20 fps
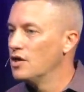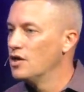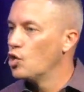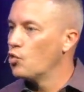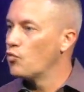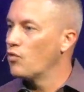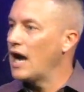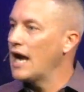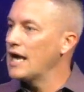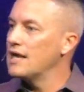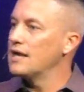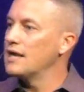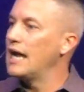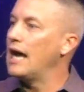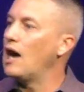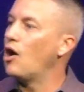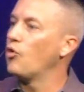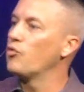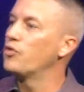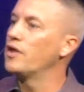right
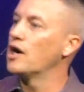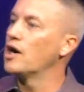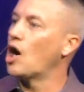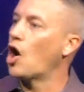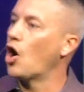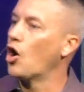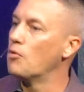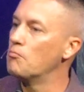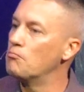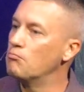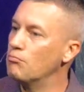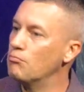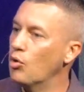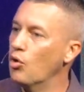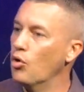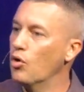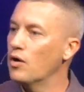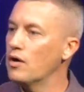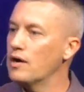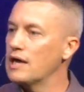now there are
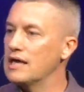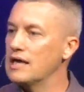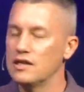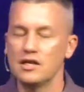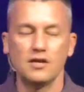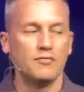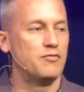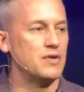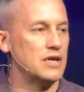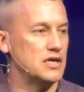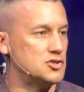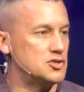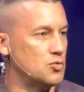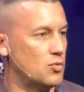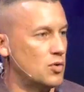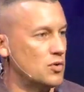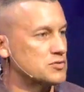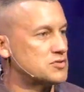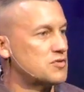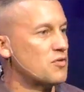more
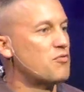individuals